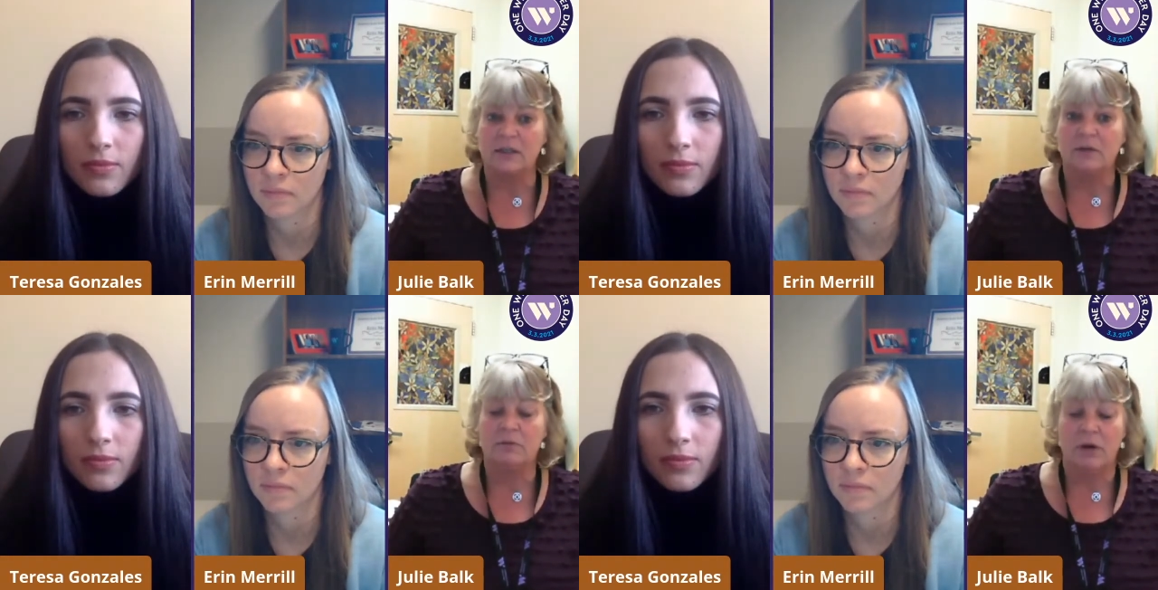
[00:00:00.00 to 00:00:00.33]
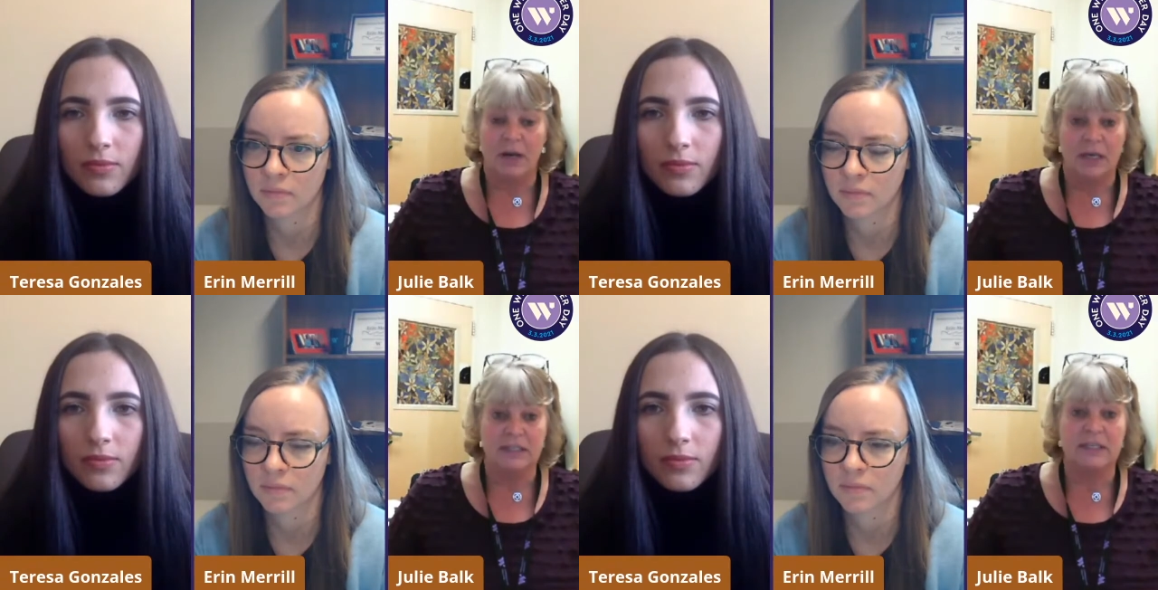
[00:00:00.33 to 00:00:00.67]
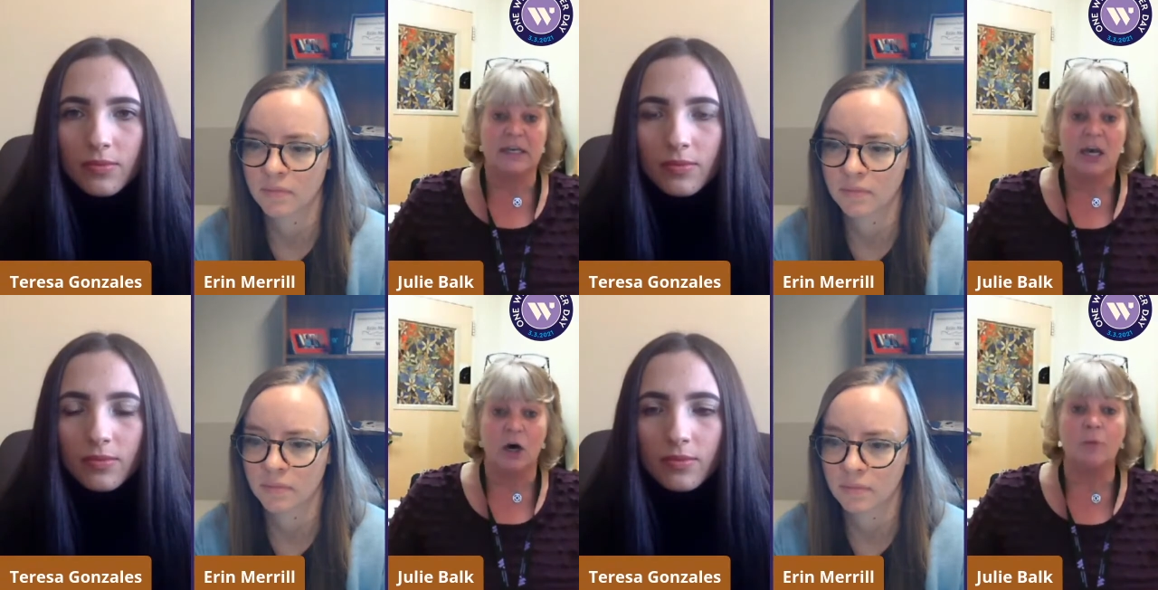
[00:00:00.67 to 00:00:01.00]
Speaker 1: right, to
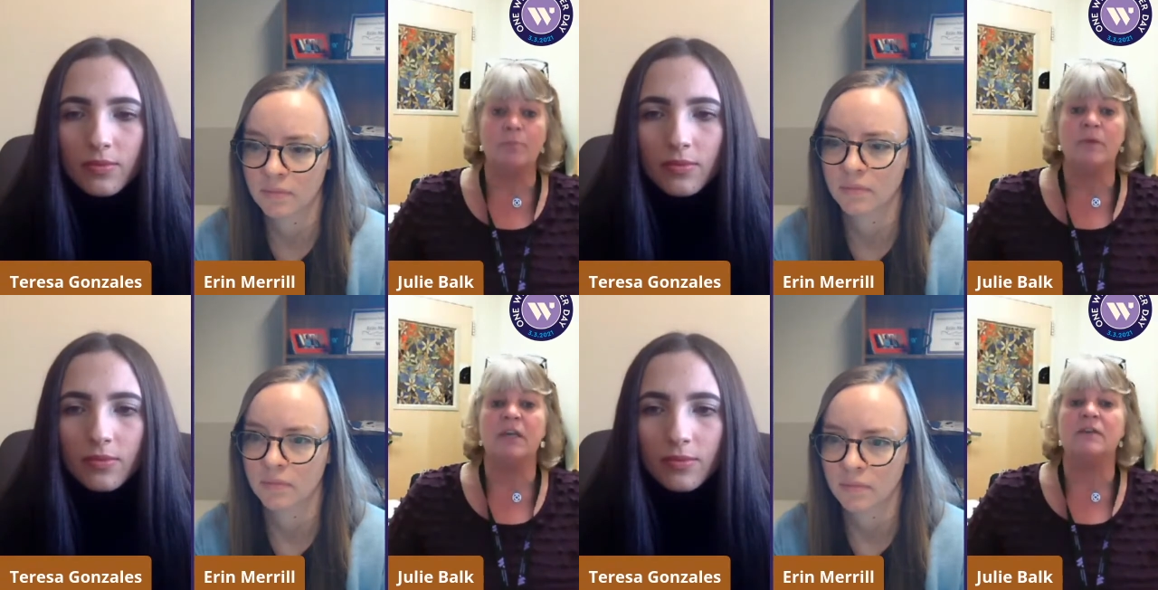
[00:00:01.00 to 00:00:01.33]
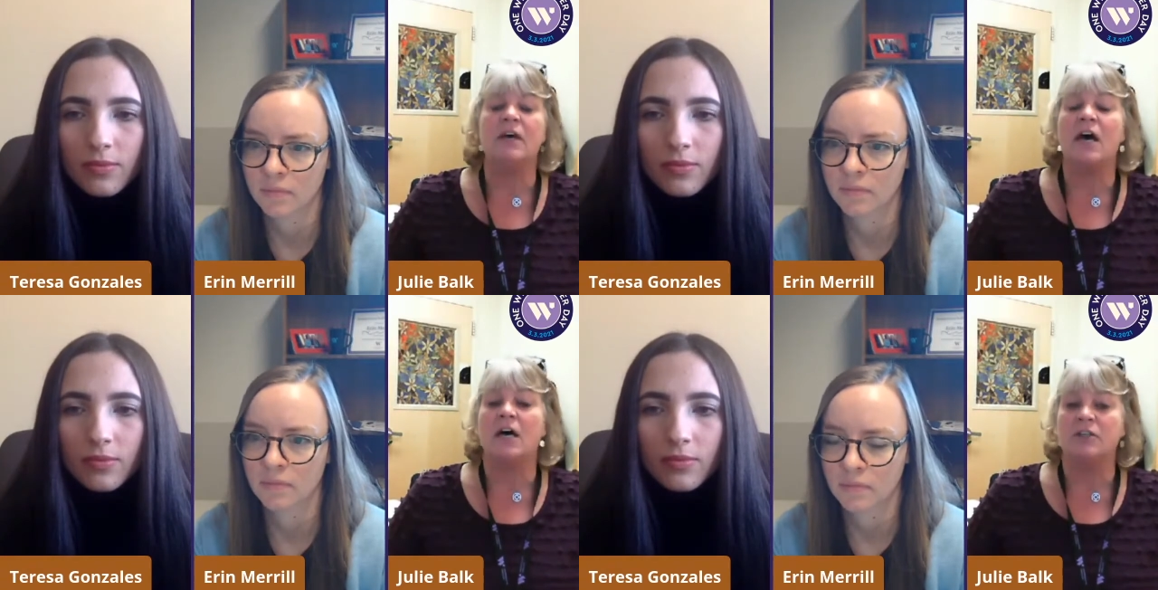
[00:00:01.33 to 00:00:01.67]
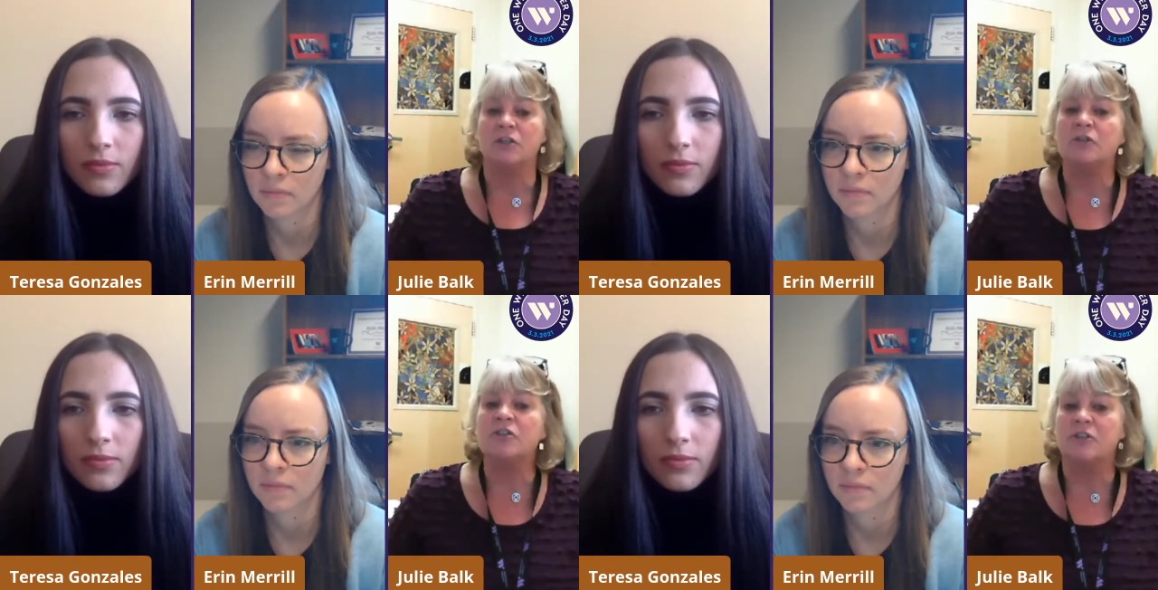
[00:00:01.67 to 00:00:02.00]
help meet the
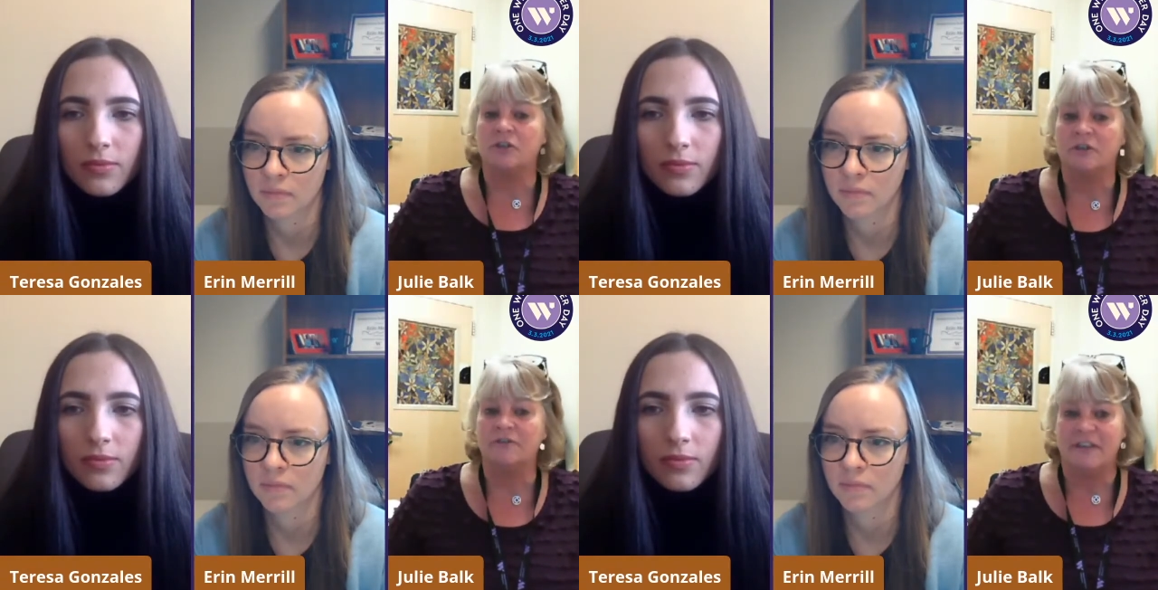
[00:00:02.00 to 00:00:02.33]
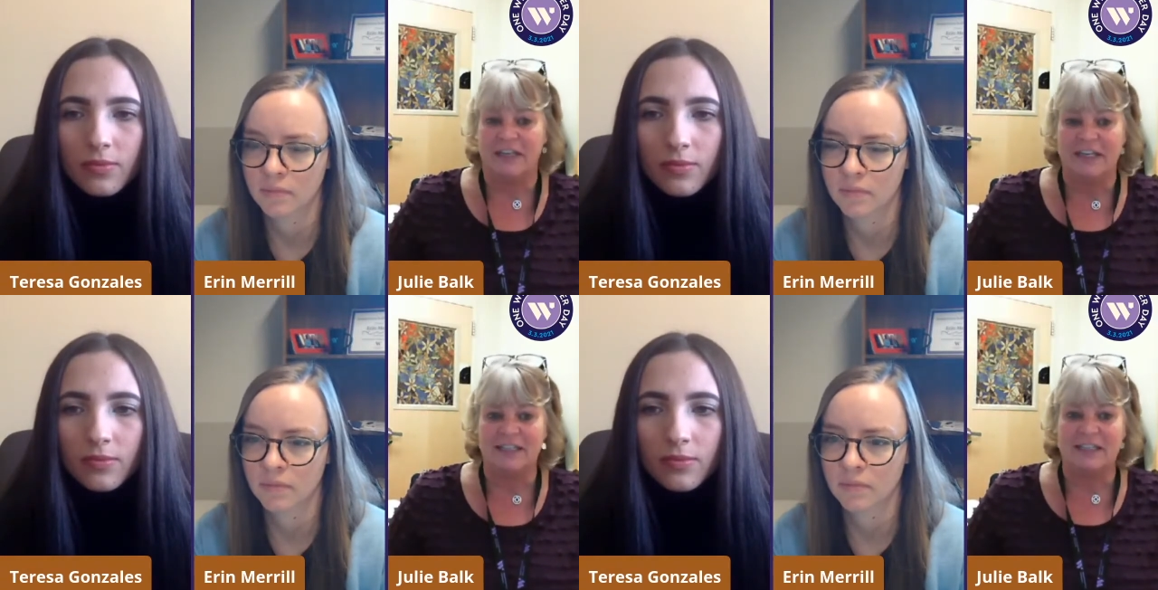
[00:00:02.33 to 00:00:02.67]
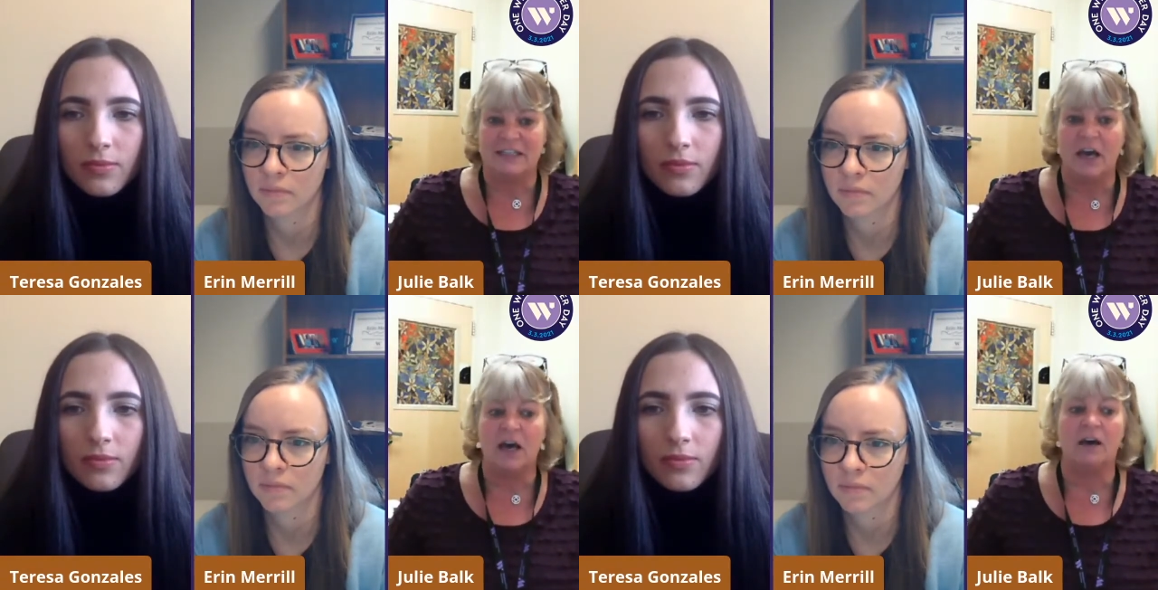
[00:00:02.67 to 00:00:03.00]
underserved needs
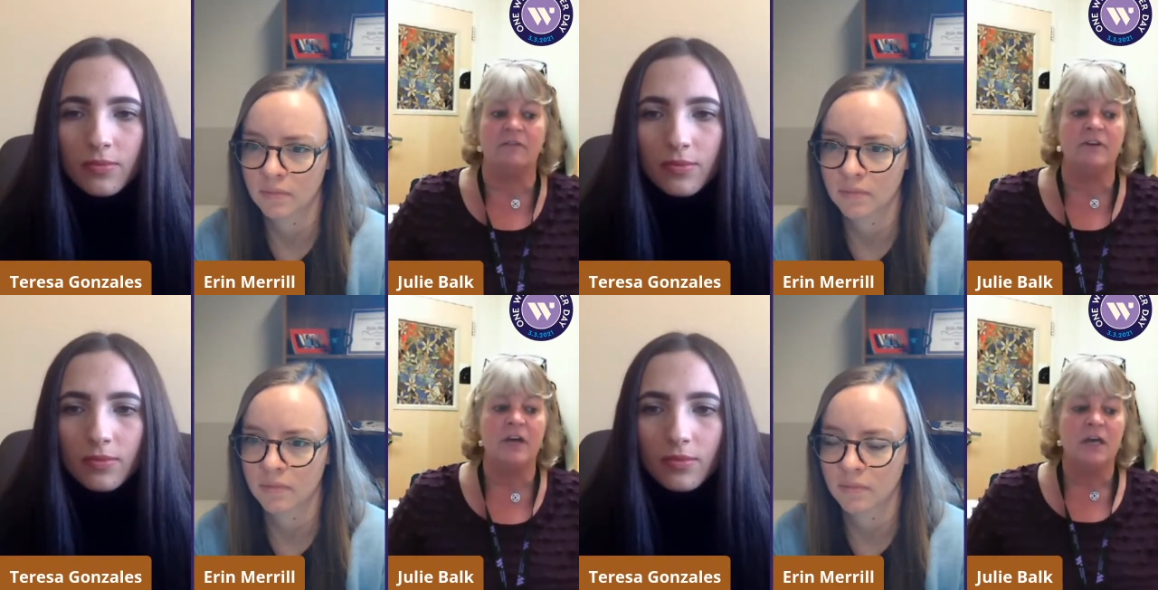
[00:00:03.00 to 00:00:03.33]
of